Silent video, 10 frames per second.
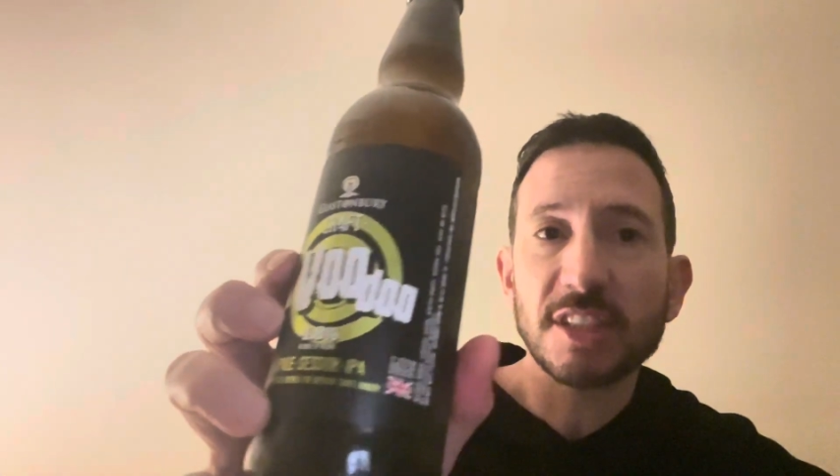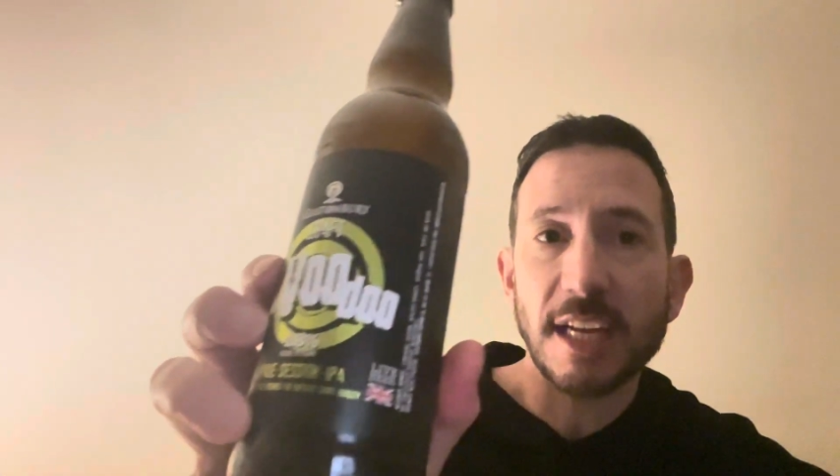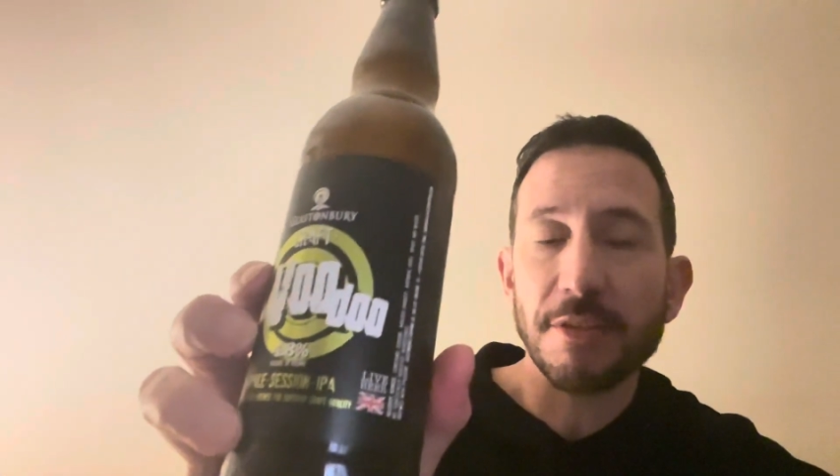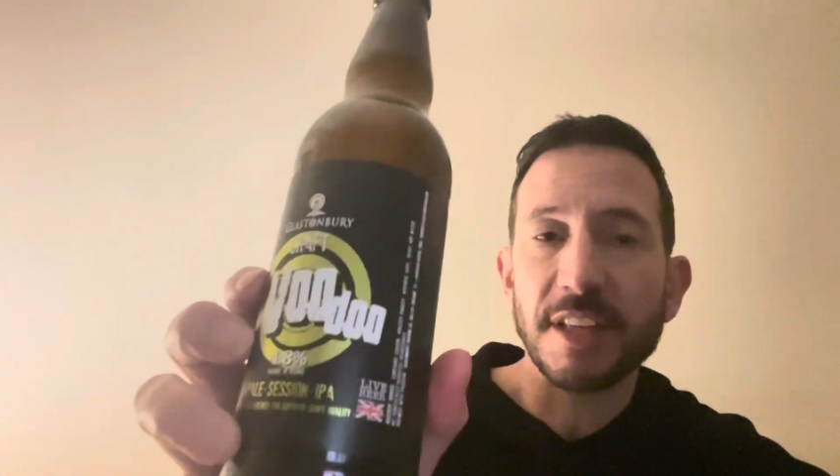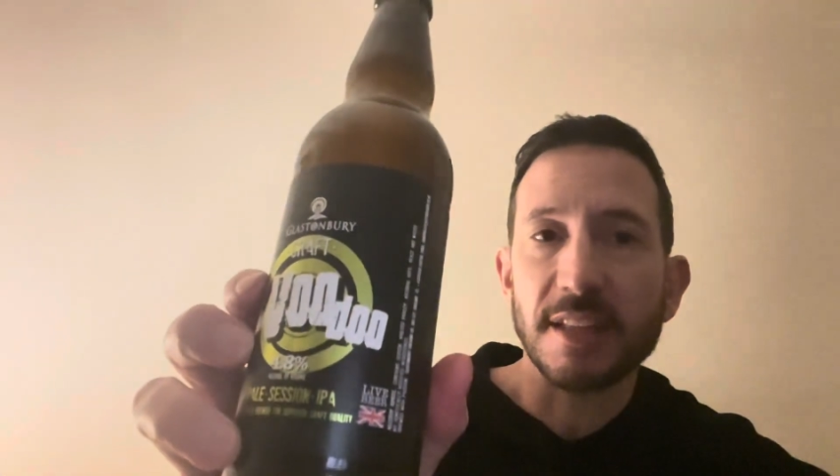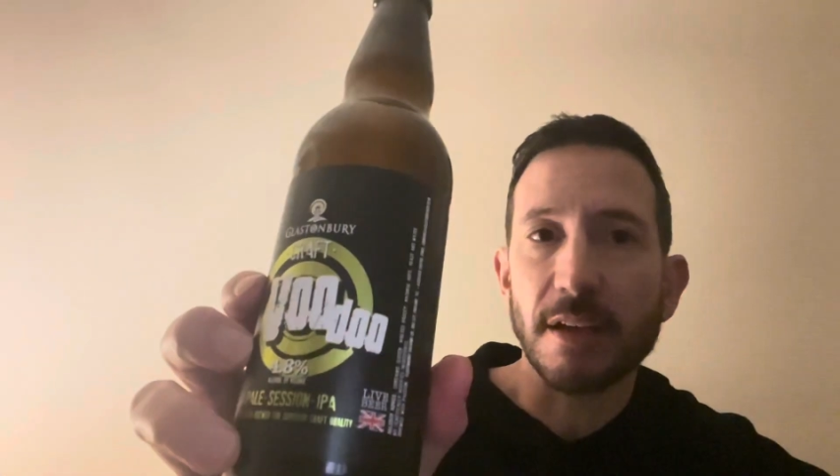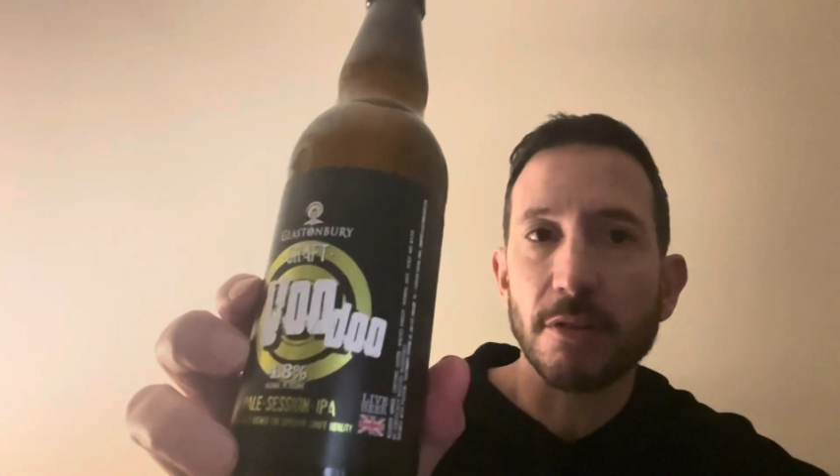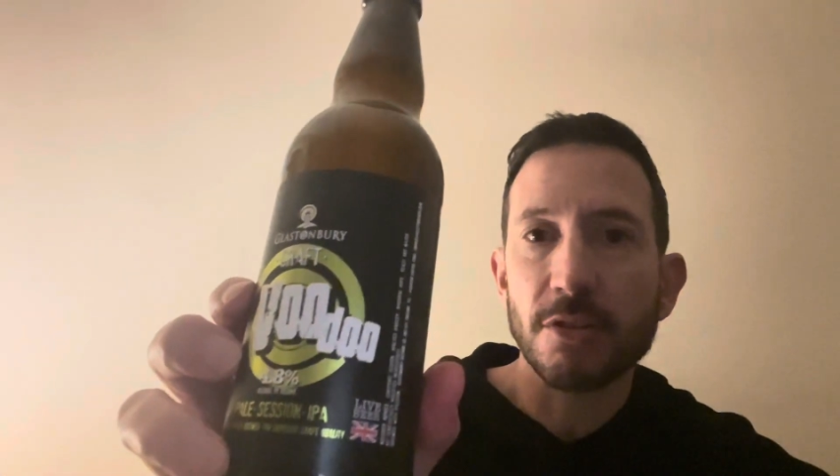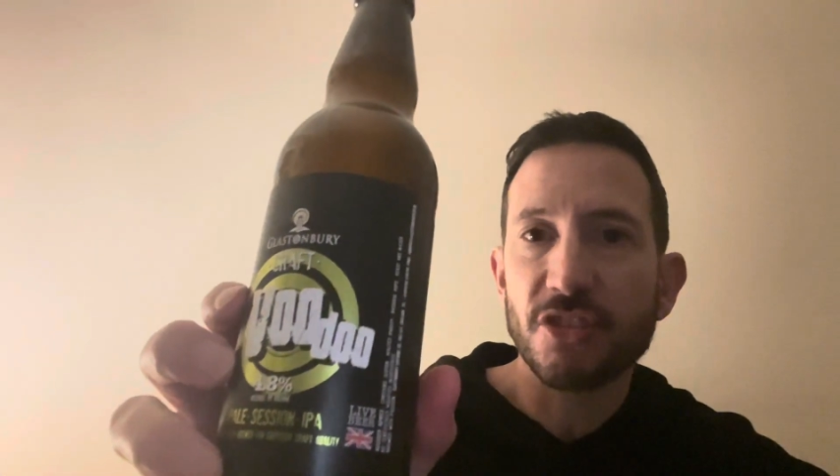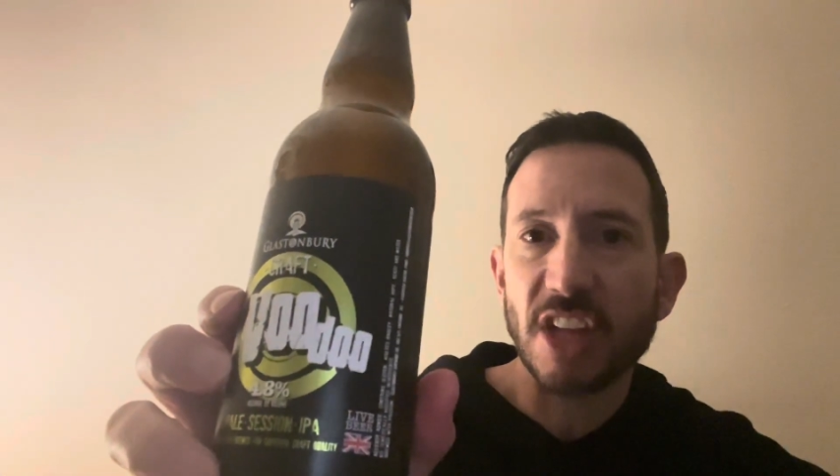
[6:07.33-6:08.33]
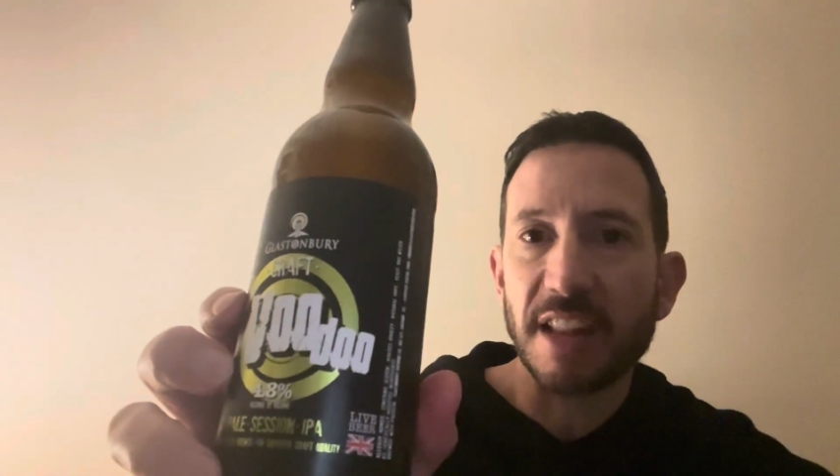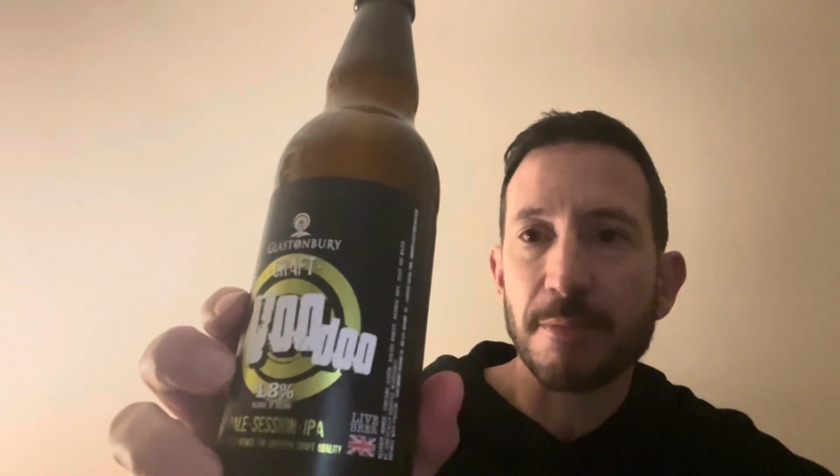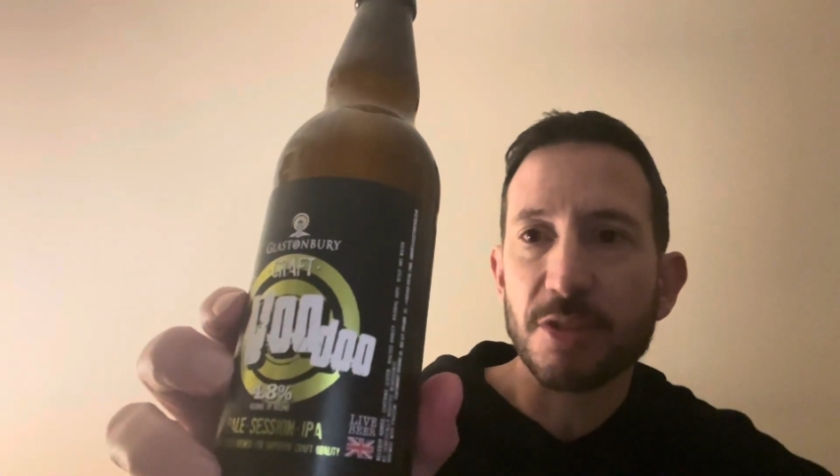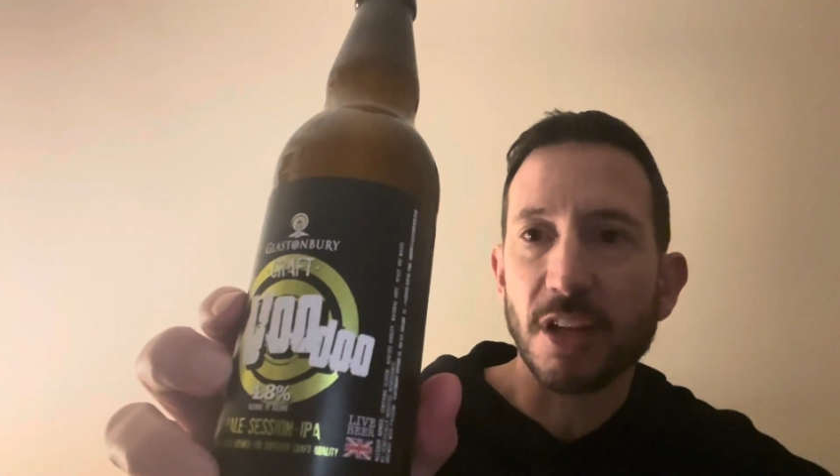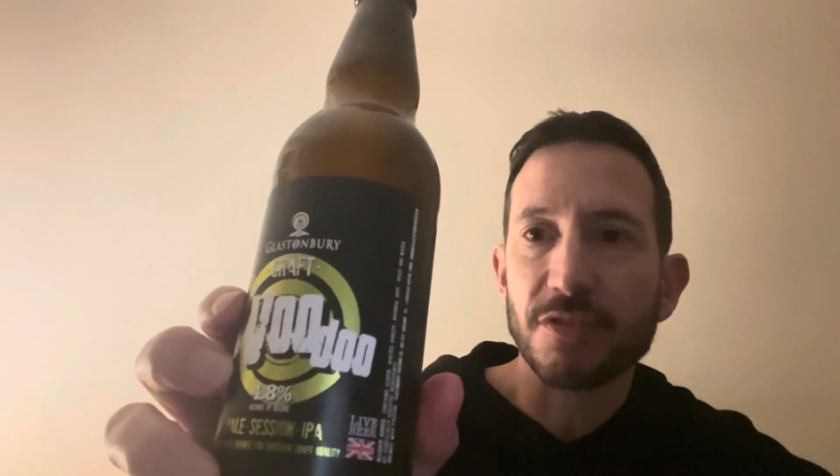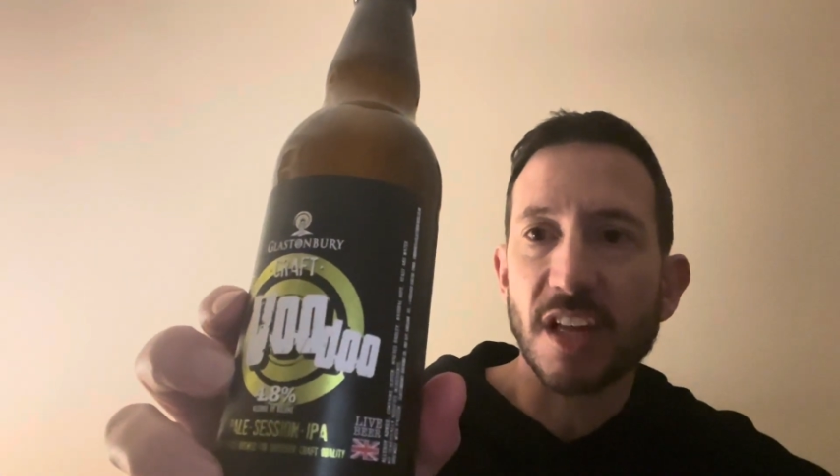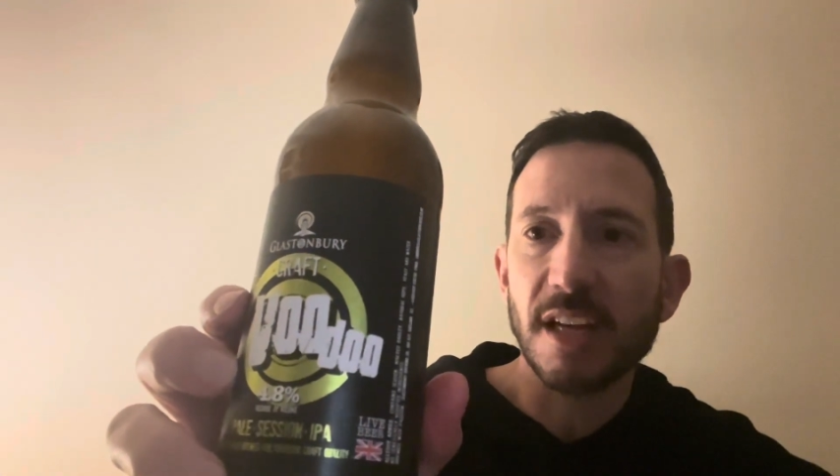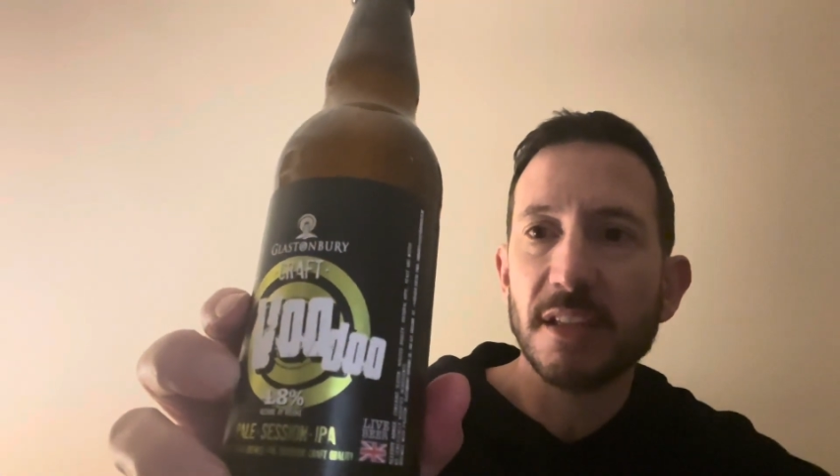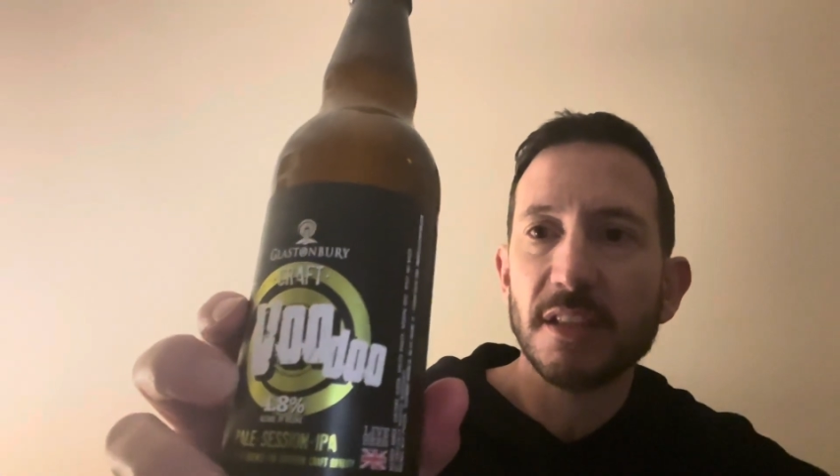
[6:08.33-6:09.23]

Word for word: I think they're underselling themselves there